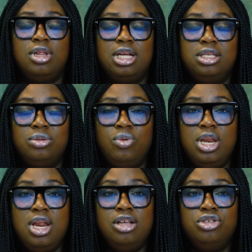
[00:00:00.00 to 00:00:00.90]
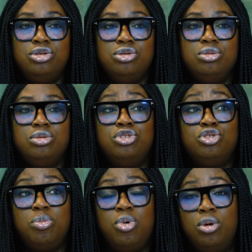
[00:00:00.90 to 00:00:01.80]
that we need to
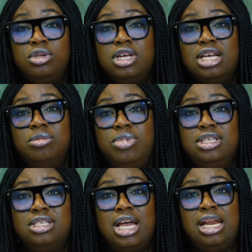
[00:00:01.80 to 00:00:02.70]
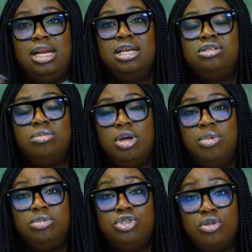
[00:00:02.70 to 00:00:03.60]
support, as a business analyst, you might
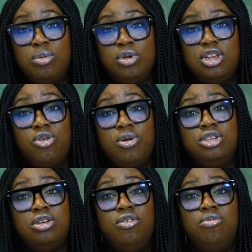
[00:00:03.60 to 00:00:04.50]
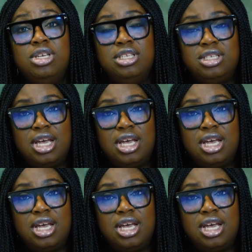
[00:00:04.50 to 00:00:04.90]
be able to support the creation of business